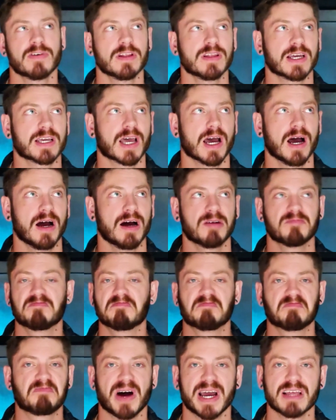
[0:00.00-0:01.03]
of it like a
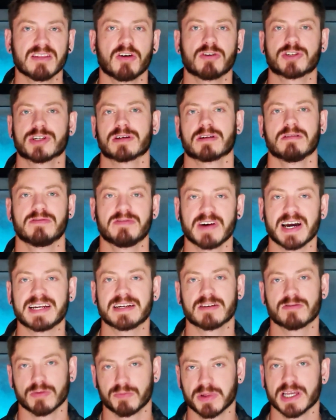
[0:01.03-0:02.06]
biological
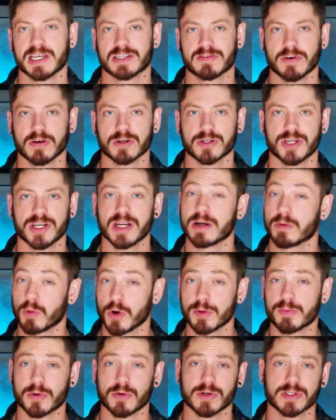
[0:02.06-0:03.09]
find and replace function in a
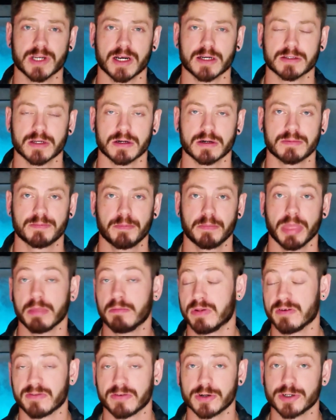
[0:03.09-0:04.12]
word processor,
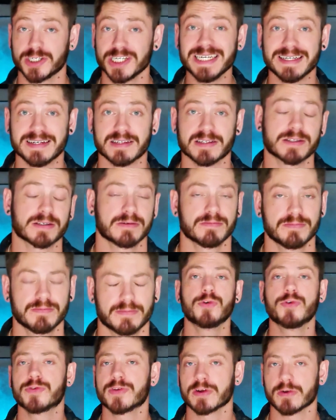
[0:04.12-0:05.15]
but for genes.
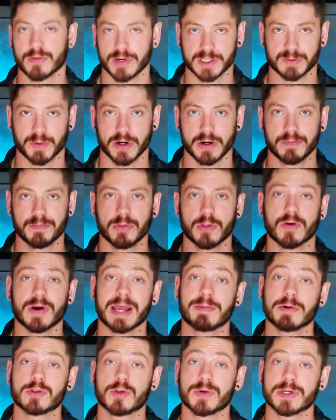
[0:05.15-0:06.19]
Using CRISPR, they're
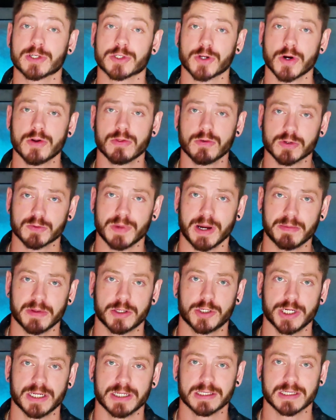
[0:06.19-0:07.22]
able to insert those
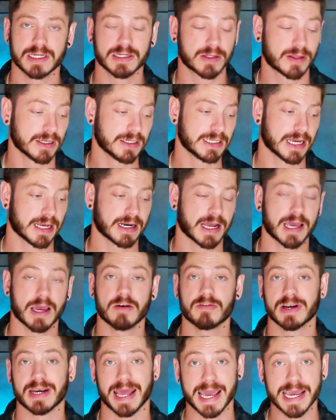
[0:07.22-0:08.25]
mammoth genes into the
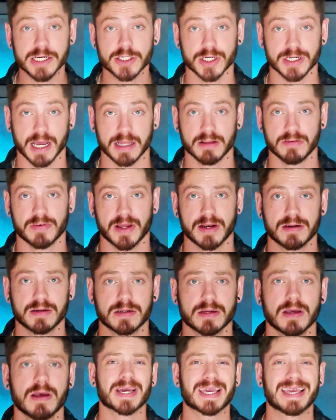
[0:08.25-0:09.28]
DNA of an Asian elephant,
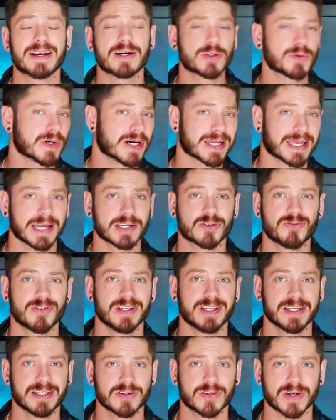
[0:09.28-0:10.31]
but here's where it gets
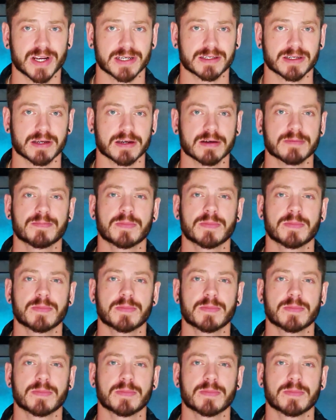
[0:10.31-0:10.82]
really interesting.